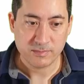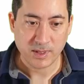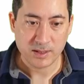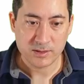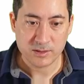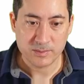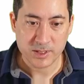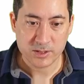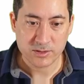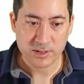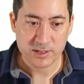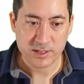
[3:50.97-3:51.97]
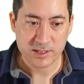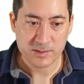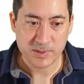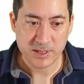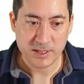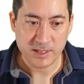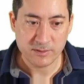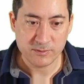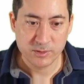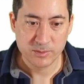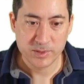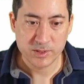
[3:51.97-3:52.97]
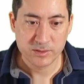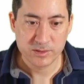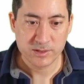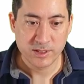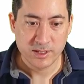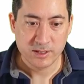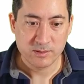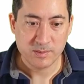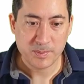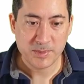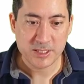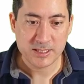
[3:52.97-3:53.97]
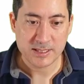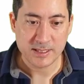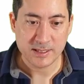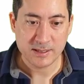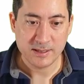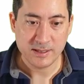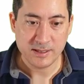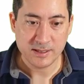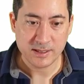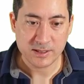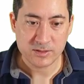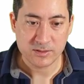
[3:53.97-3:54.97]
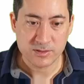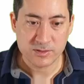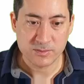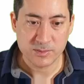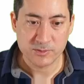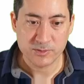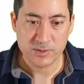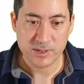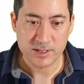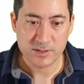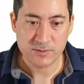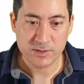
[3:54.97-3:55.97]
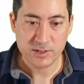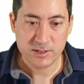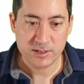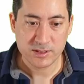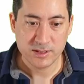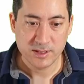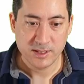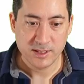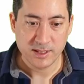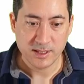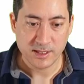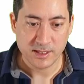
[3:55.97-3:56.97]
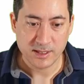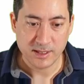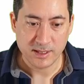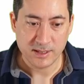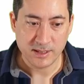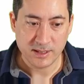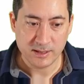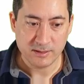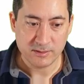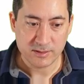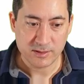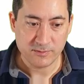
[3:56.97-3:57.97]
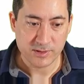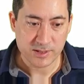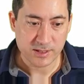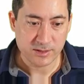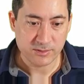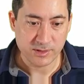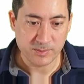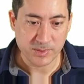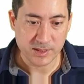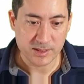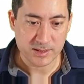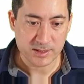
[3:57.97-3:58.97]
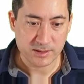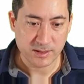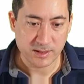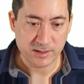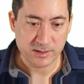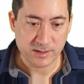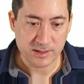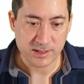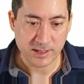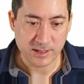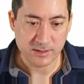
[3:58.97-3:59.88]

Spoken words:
atomic structure, SPDF orbitals, remember to take the electrons from the 4s first. And then so if it's a 3 plus, you can take